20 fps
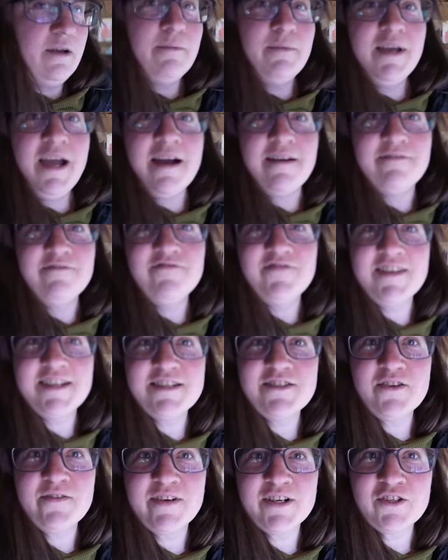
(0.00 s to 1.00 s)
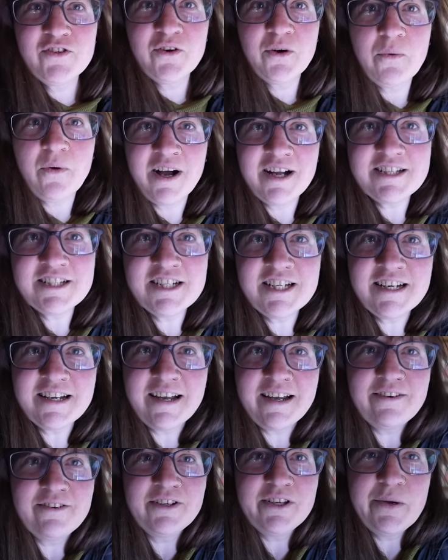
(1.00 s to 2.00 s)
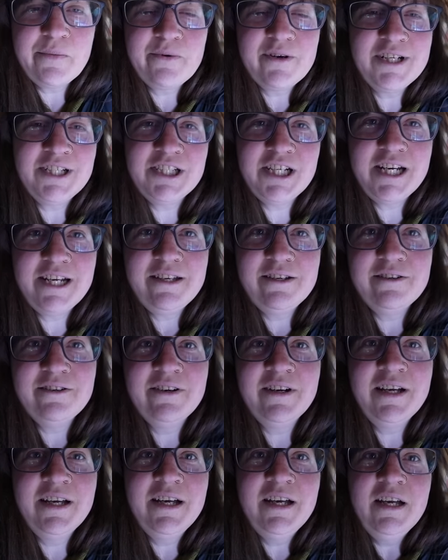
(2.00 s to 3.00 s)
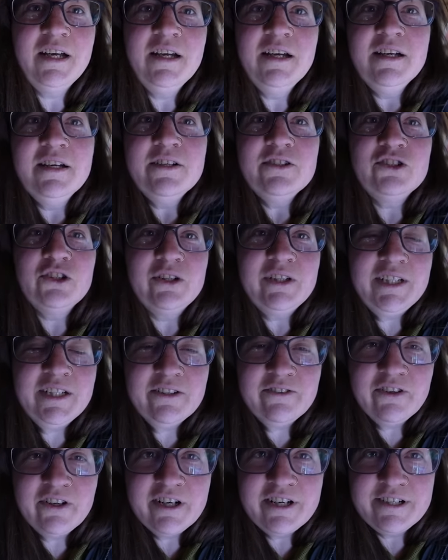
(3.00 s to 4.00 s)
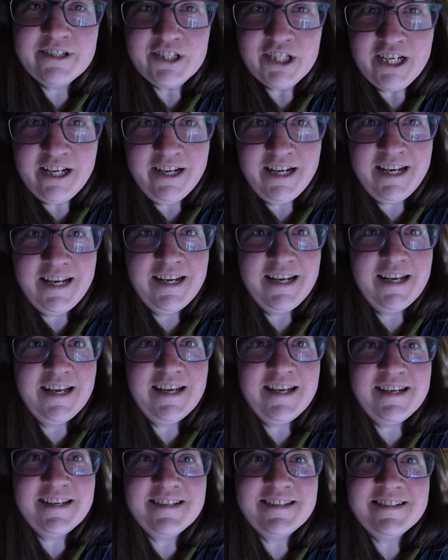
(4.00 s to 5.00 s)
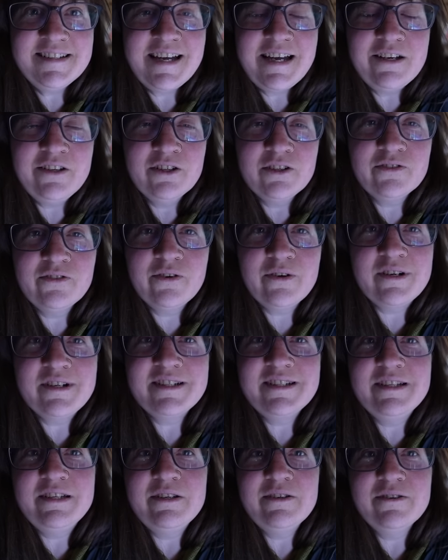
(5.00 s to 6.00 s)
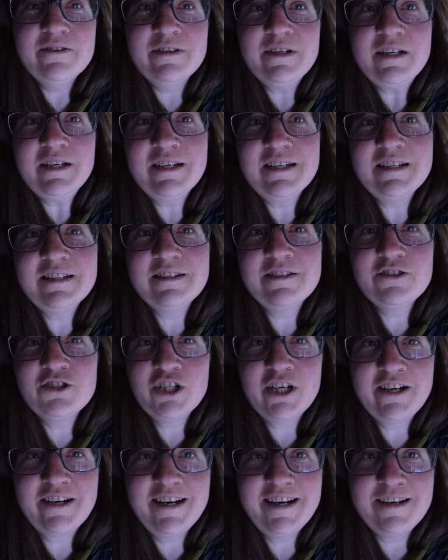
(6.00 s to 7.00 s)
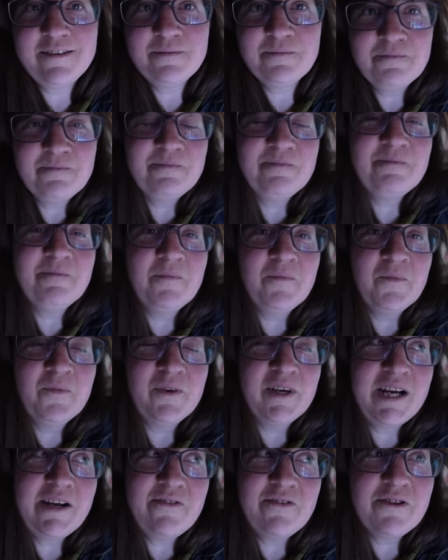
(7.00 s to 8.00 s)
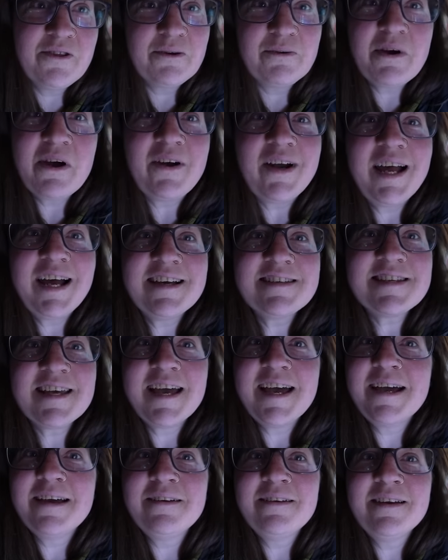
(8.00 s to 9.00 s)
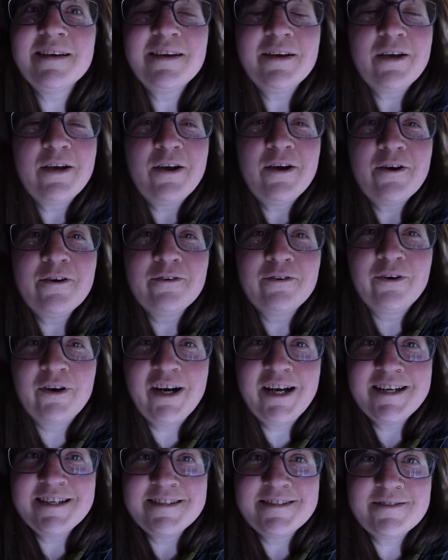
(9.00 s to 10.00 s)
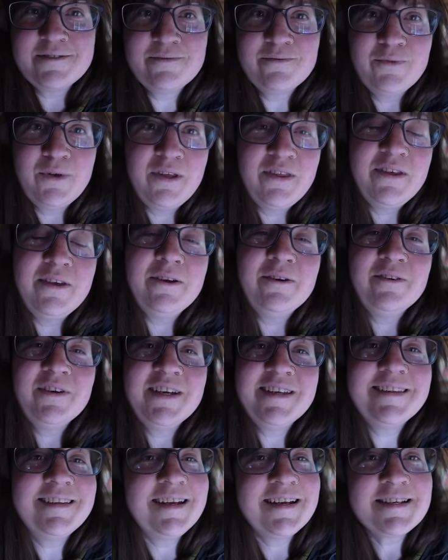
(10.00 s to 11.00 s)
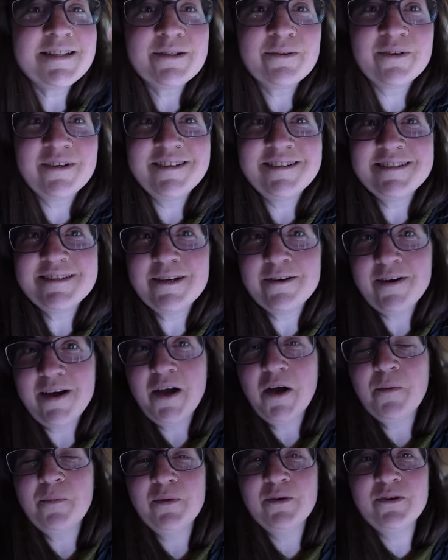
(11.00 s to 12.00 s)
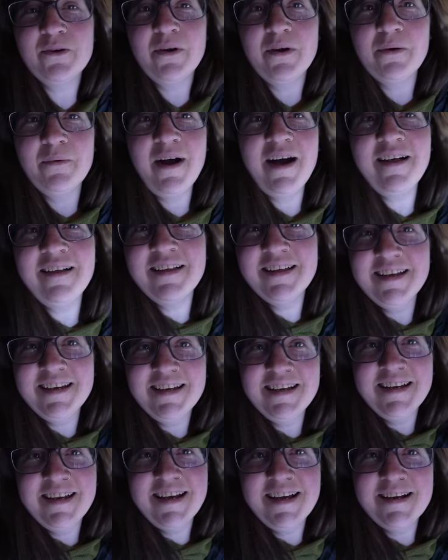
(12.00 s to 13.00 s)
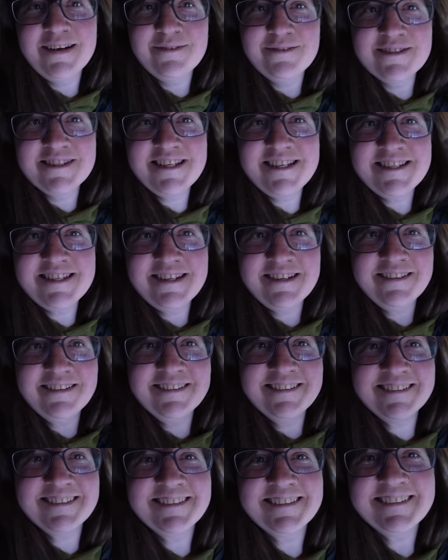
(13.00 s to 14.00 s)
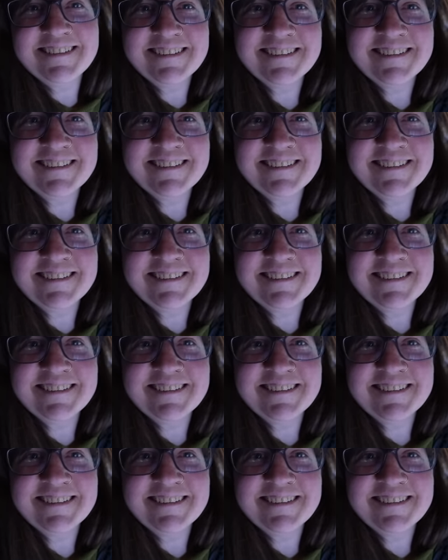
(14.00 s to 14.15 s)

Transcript: Yeah, thanks so much for watching. I really appreciate you joining for our journey, and I look forward to sharing whatever the road has ahead for us with you in the next one. So I hope you're doing well, and we'll see you soon.